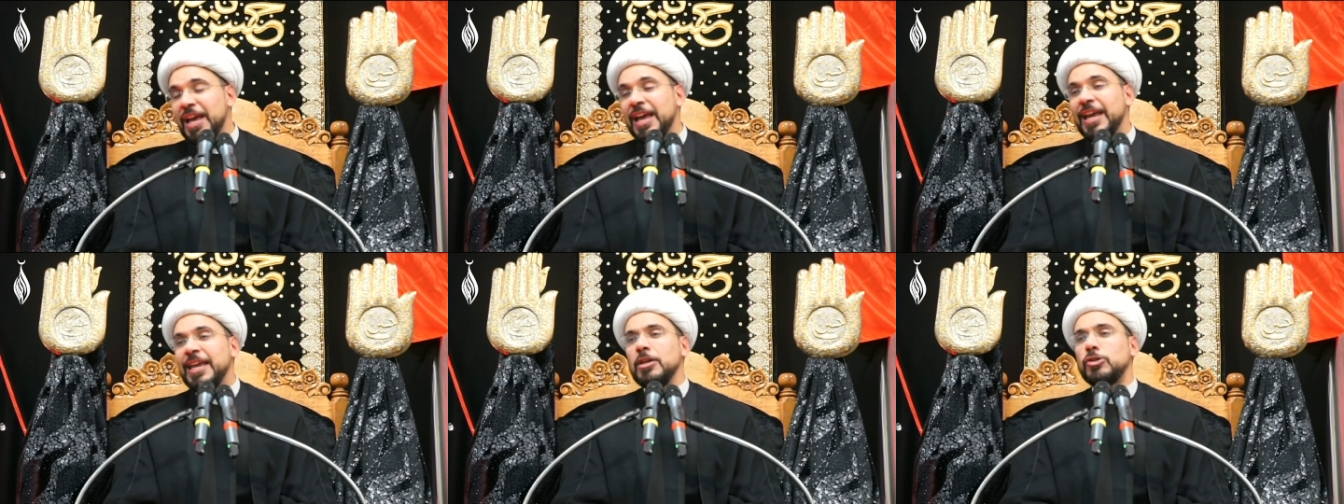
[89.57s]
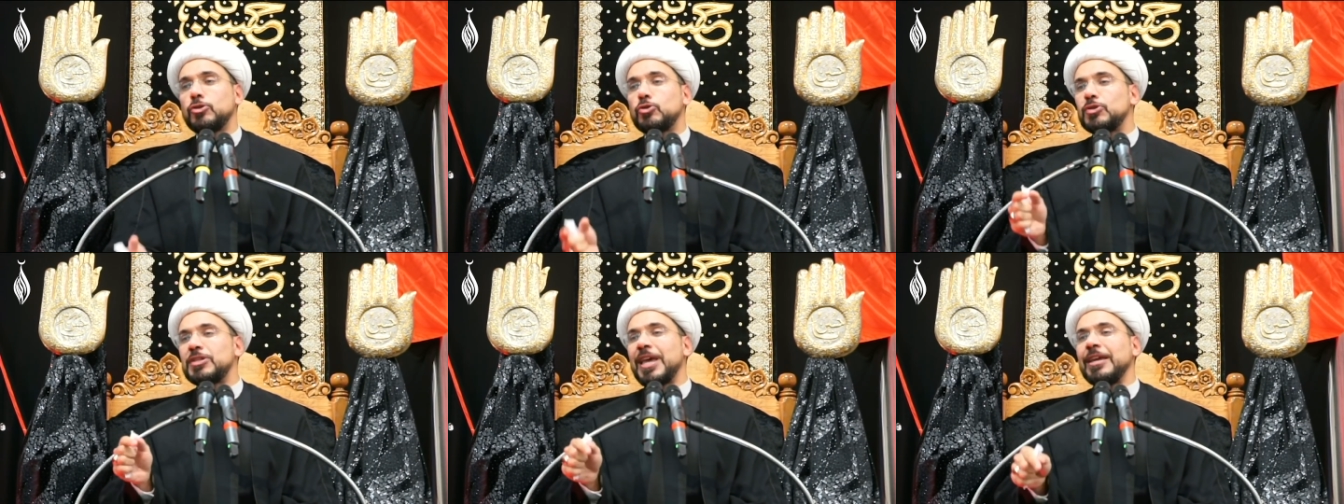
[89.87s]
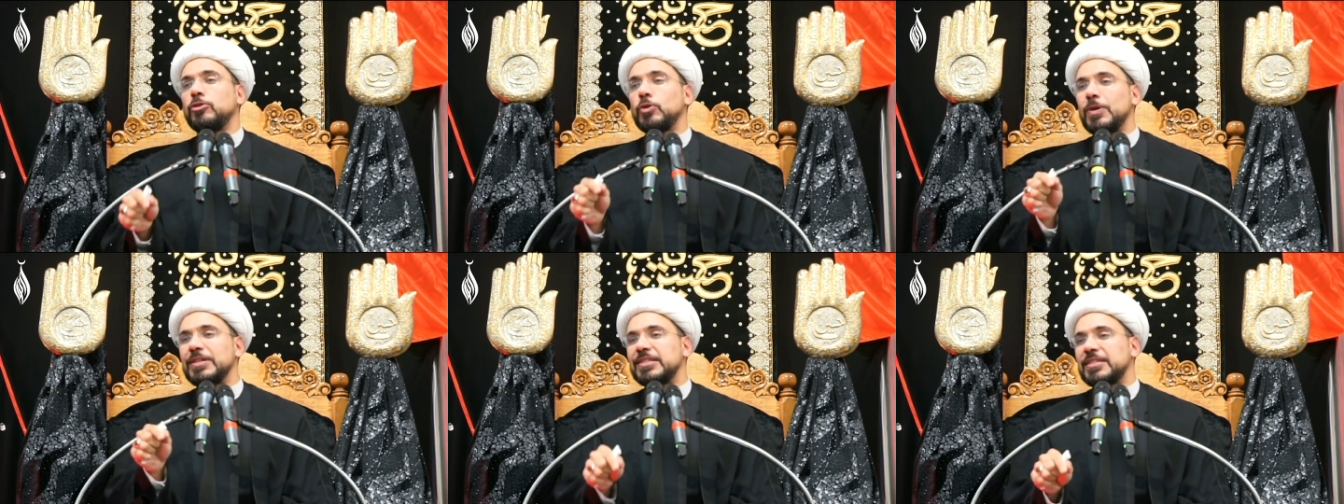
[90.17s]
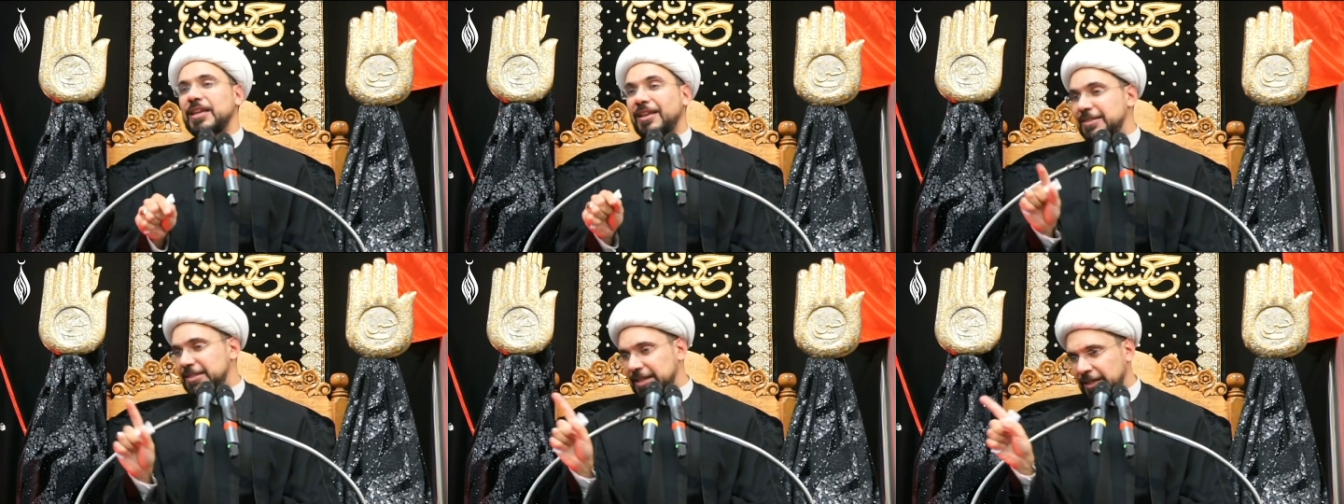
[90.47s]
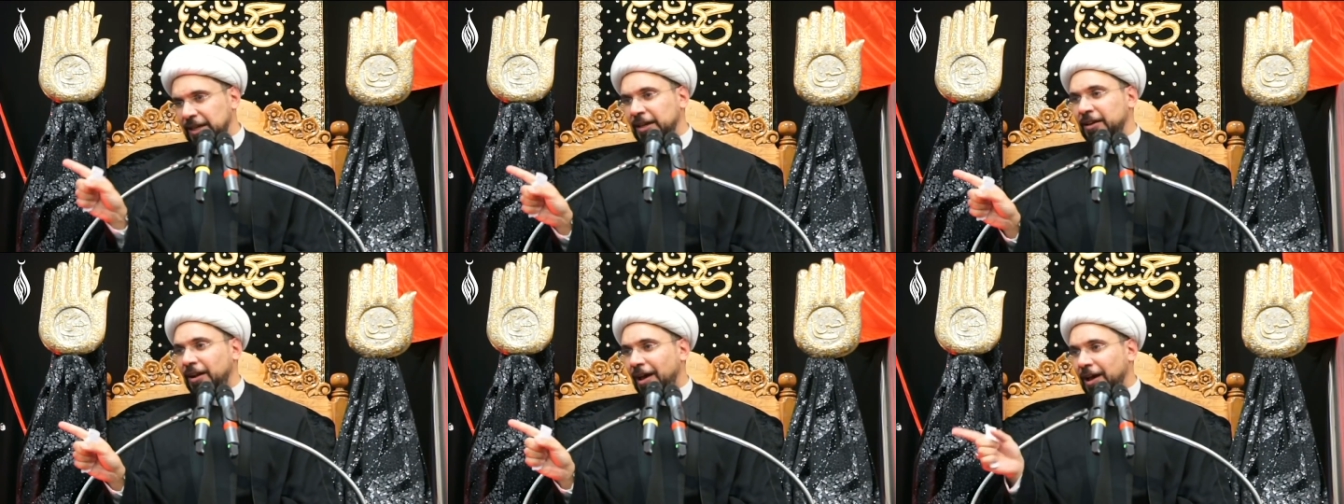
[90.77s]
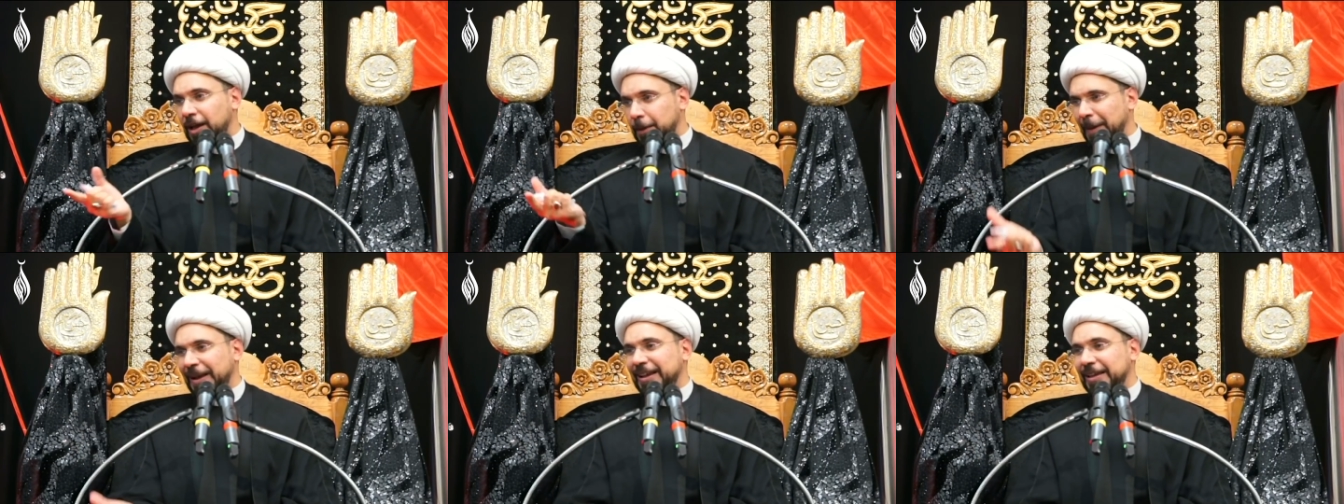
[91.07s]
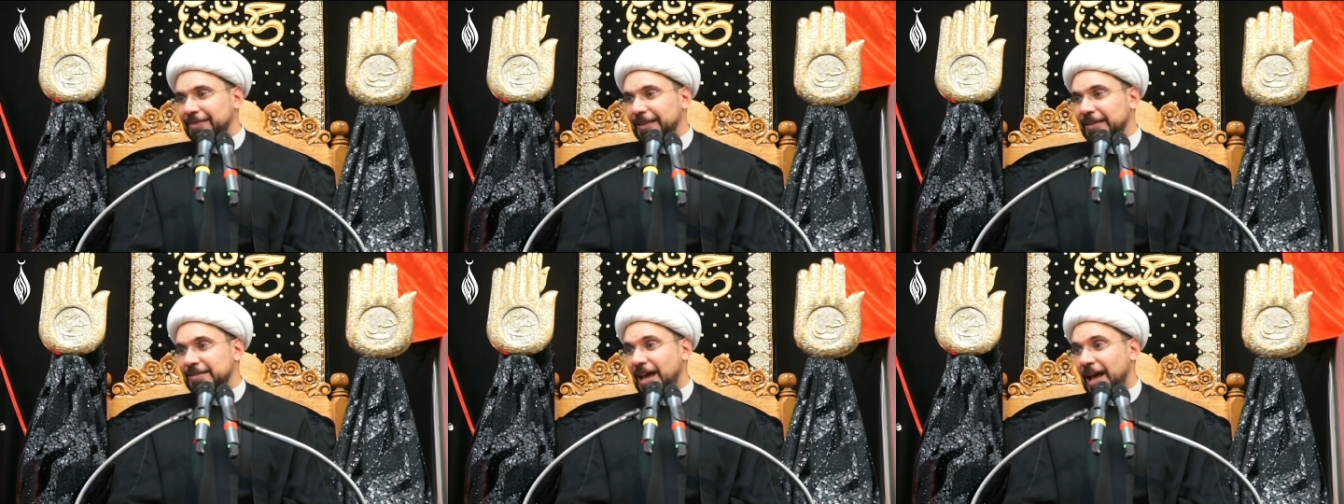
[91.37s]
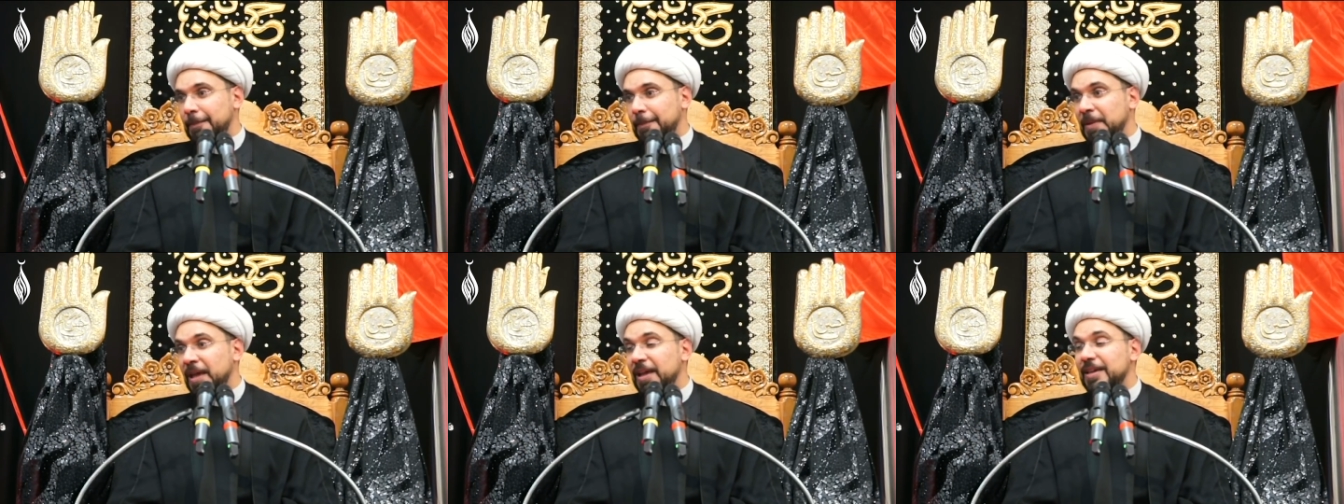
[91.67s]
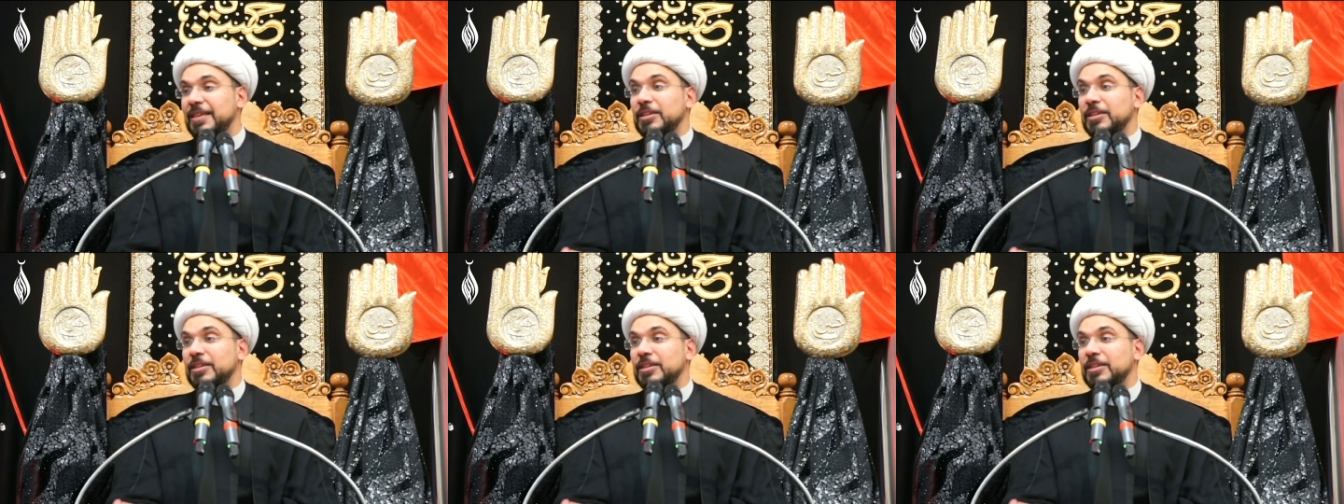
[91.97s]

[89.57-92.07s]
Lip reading: He used to say to his sons in Iraq back in the time